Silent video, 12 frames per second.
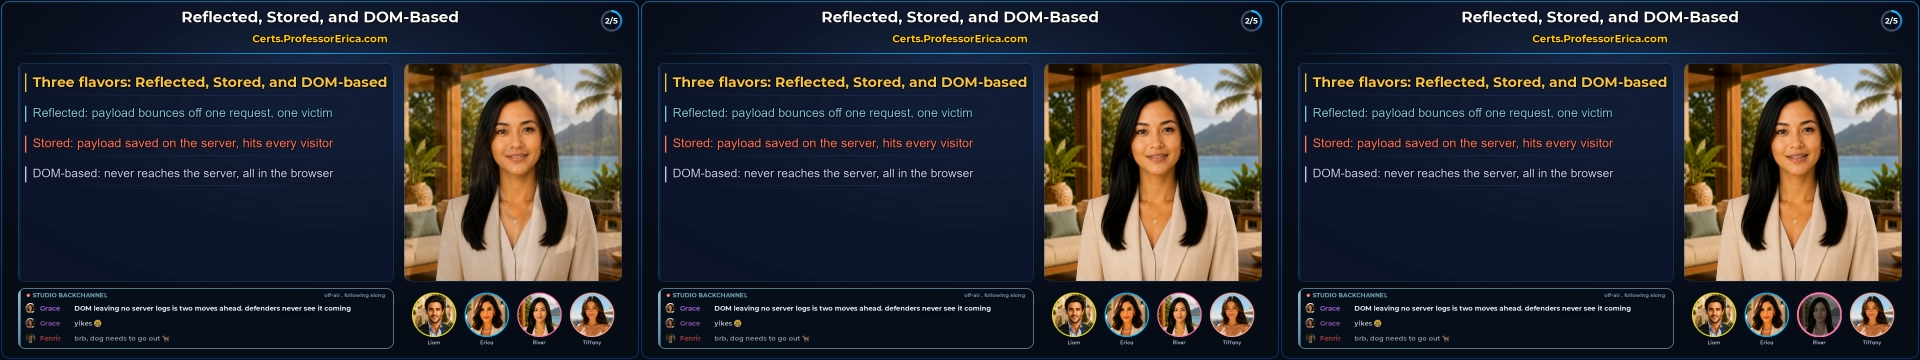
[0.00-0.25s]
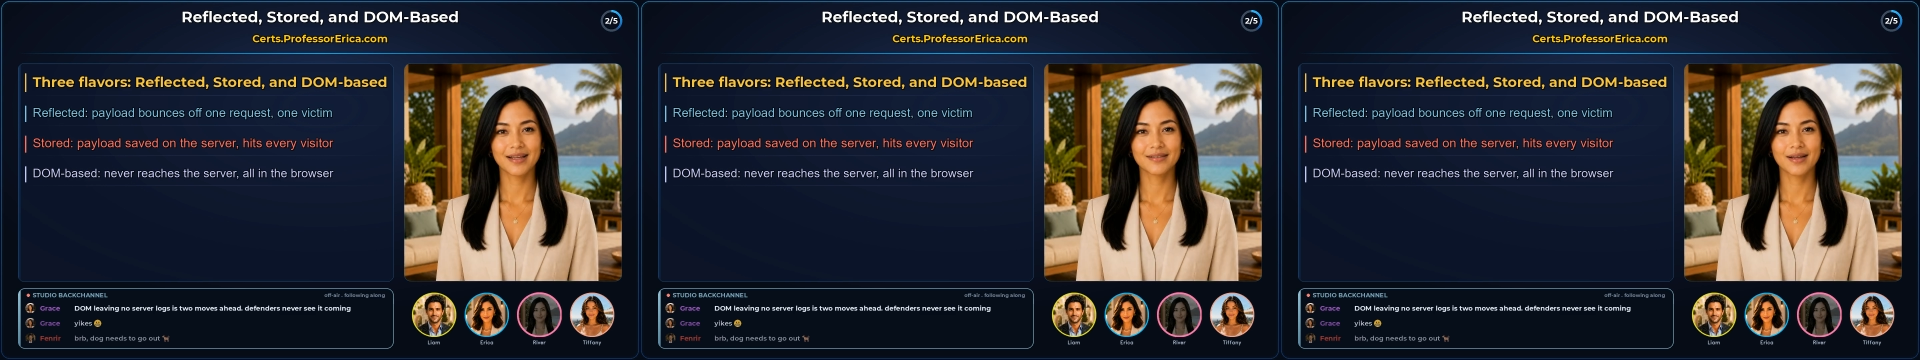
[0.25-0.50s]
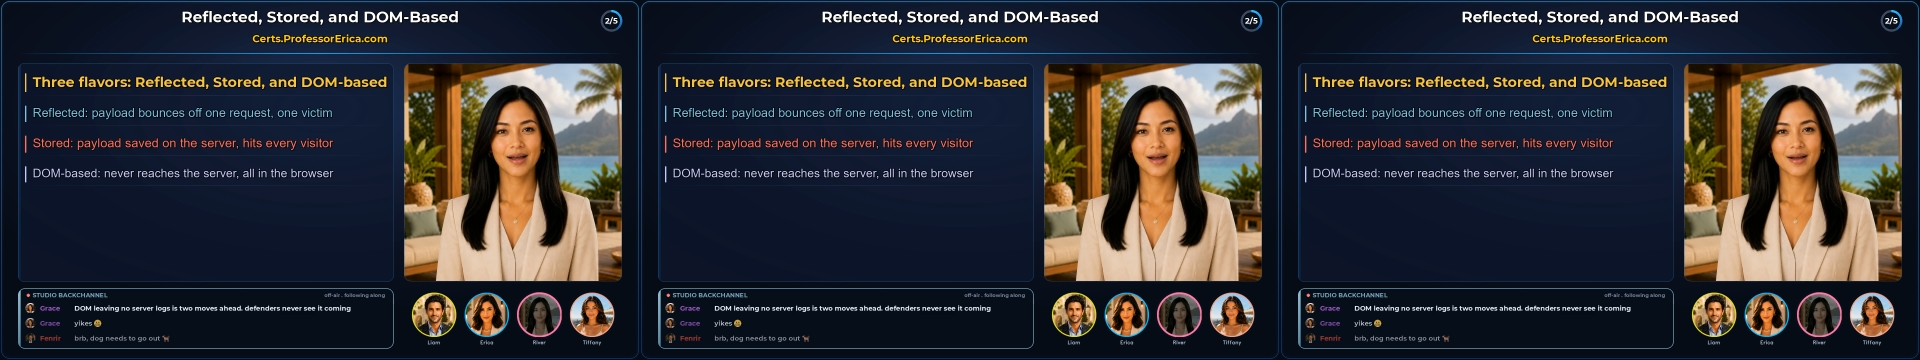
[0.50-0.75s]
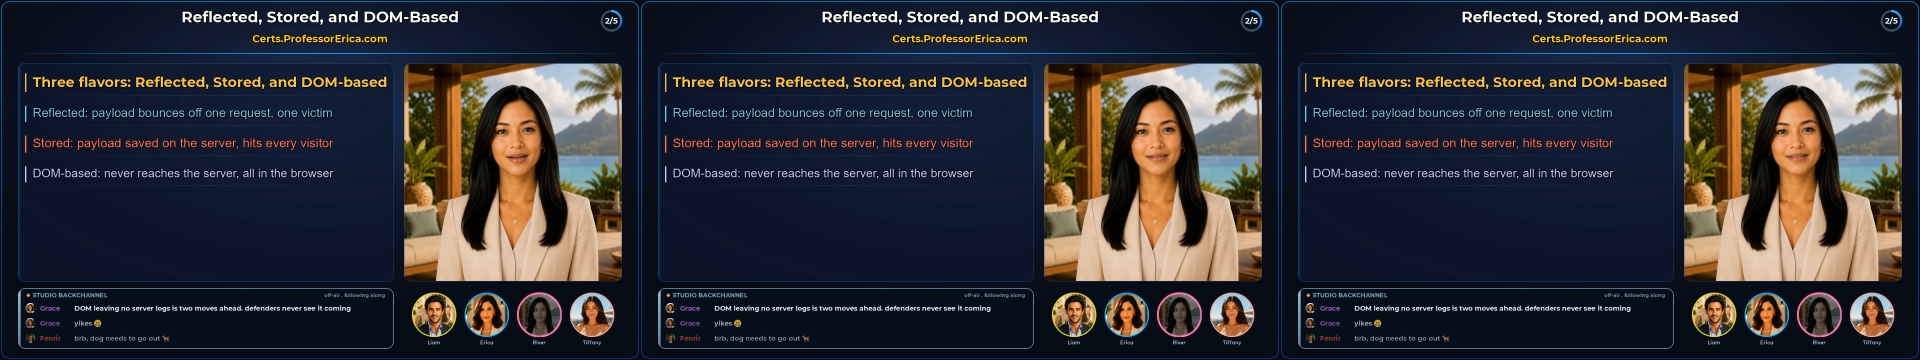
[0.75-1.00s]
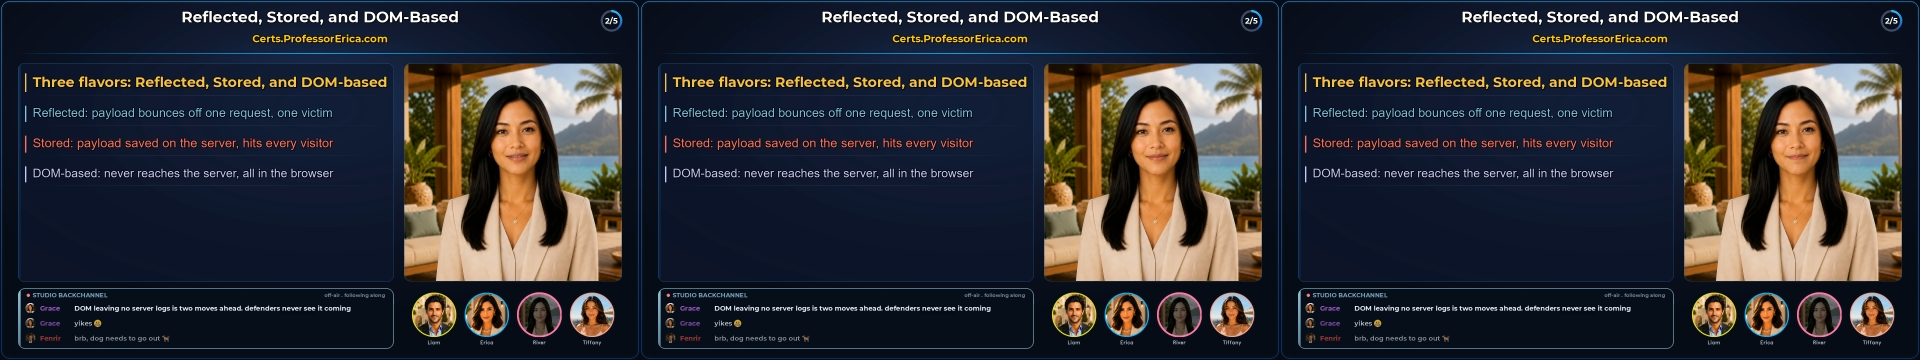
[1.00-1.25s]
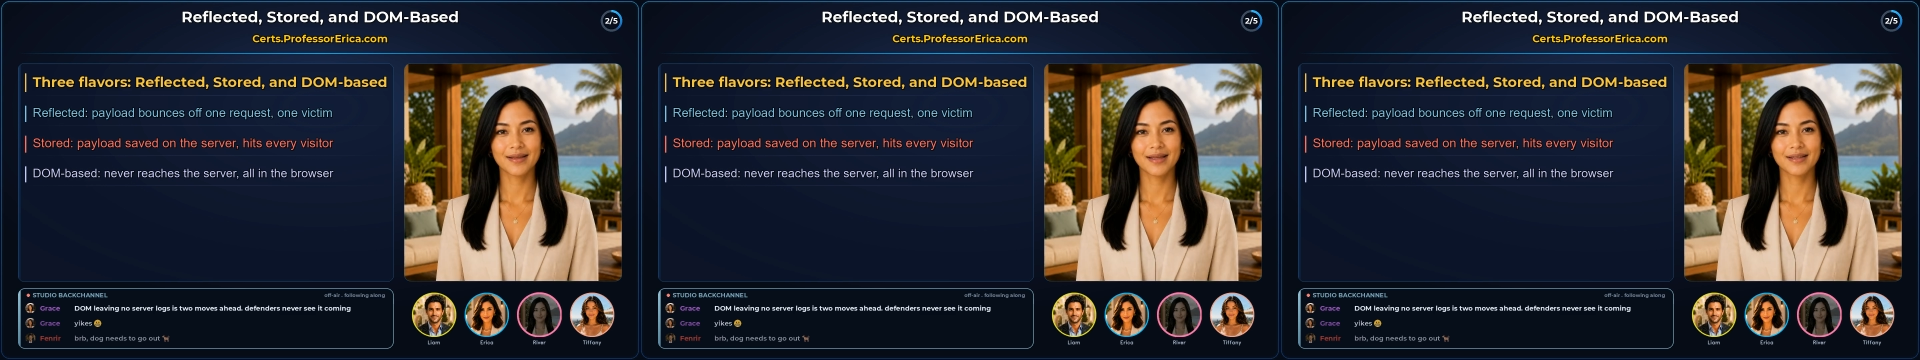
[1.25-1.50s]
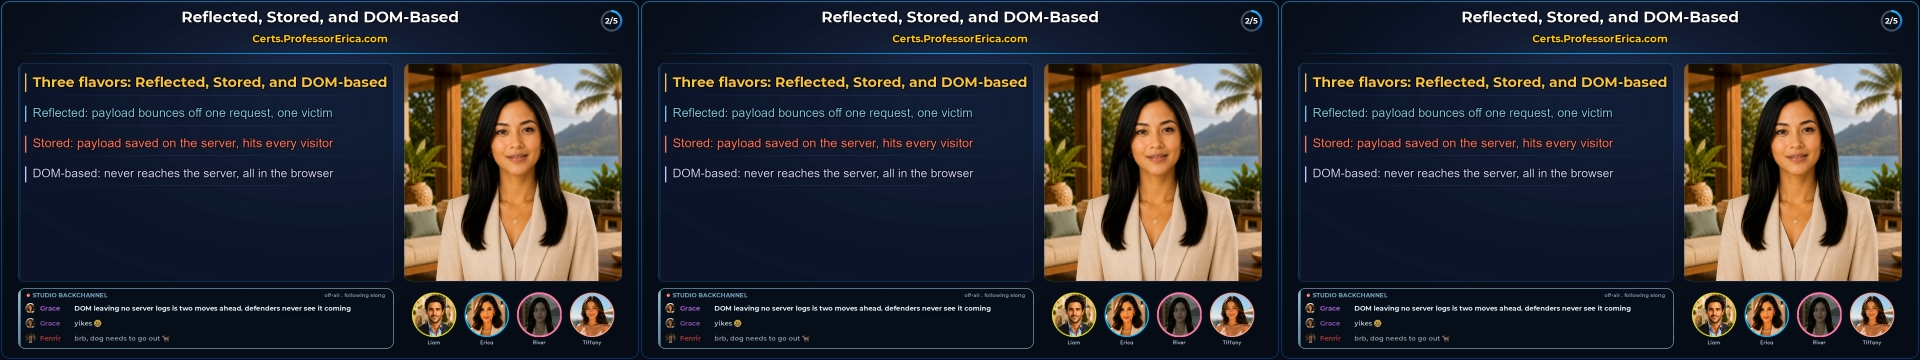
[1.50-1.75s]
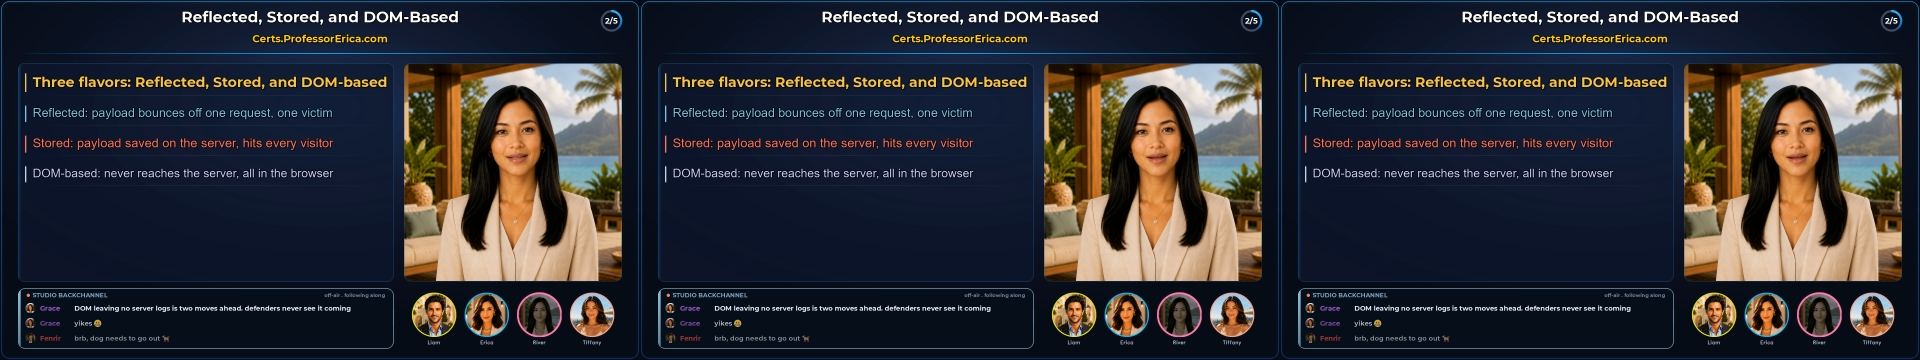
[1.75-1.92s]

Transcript: Dead on, the page's